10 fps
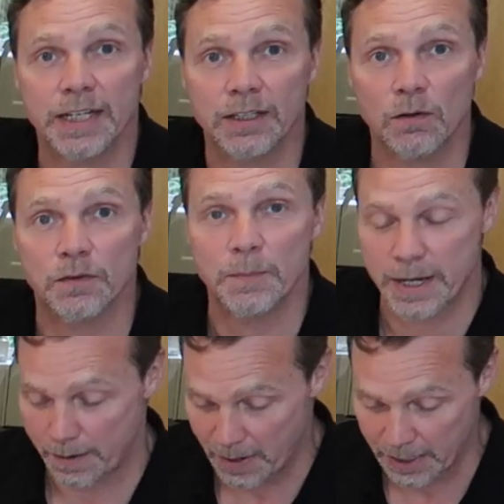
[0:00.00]
take off the
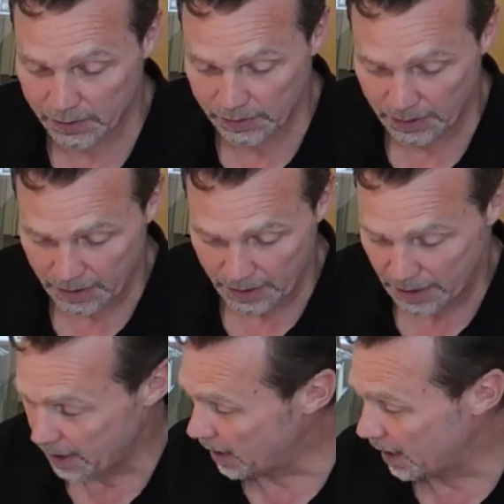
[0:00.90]
BMS,
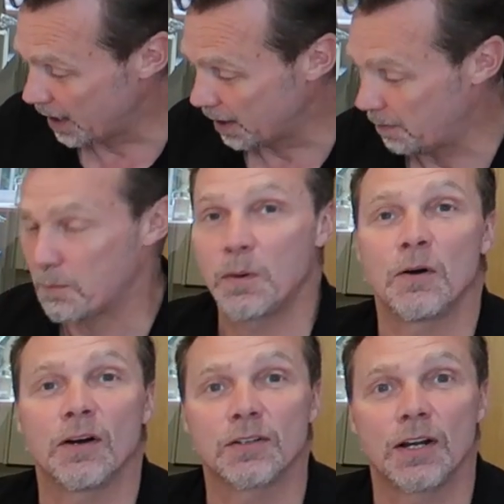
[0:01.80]

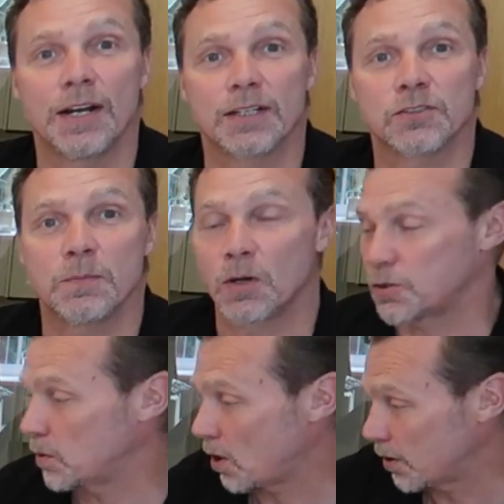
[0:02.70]
put an extra
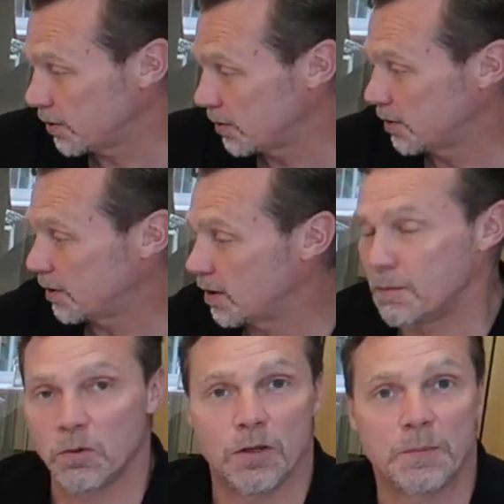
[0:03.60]
module on
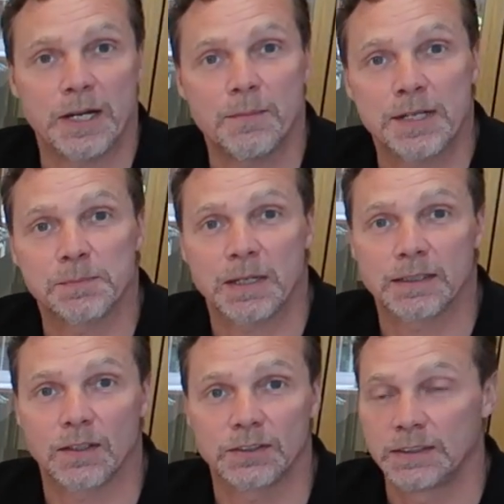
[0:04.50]
and put the BMS back
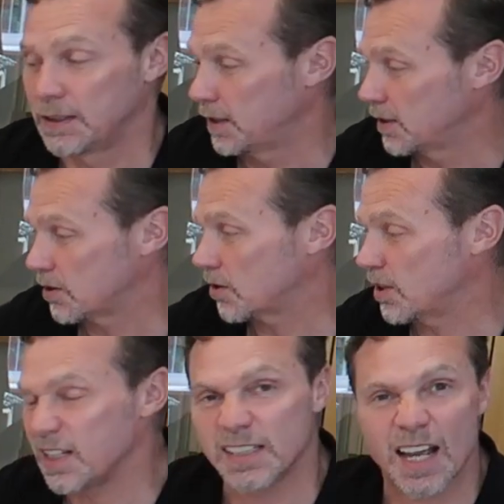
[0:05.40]
on. So
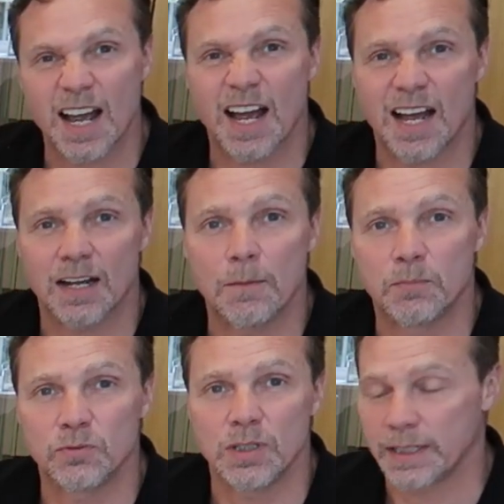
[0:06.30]
these are a
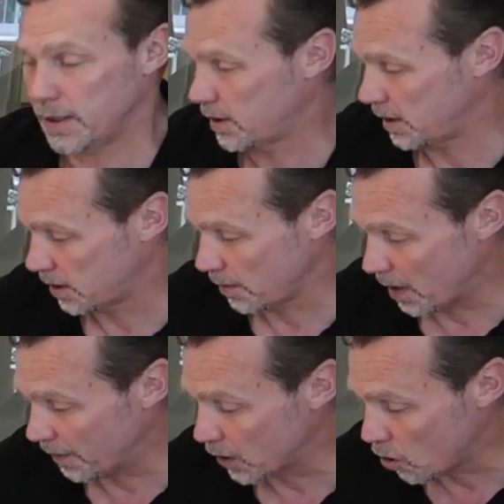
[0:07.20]
brilliant system
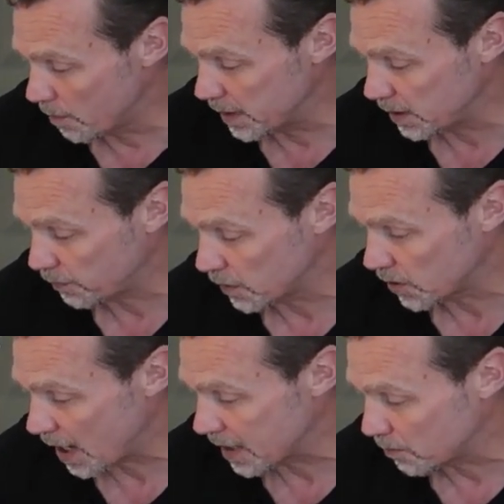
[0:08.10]
and they come in different
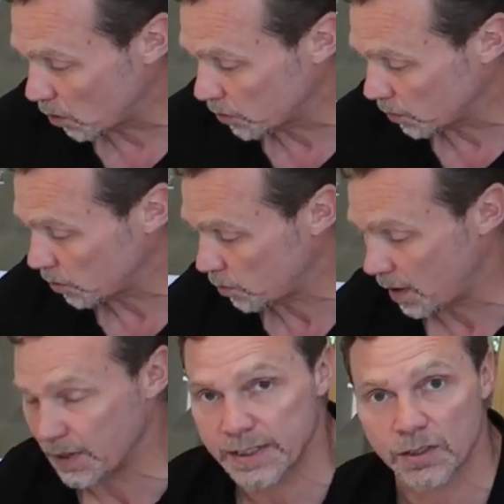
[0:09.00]
size modules as
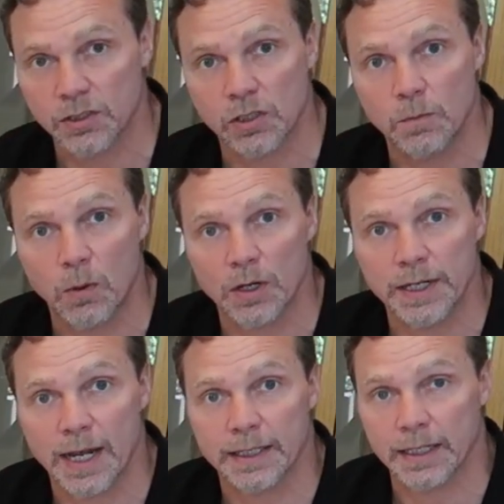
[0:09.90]
well. These are the
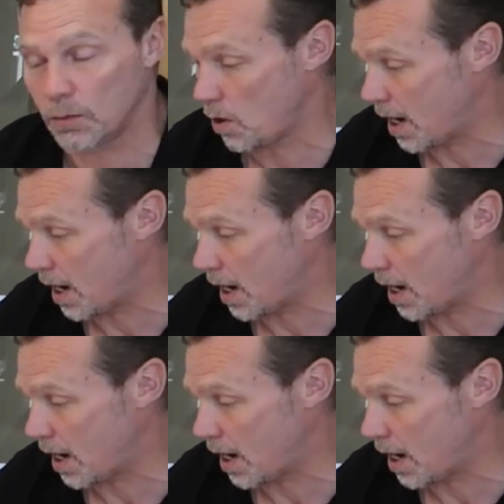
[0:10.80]
2.9 kilowatt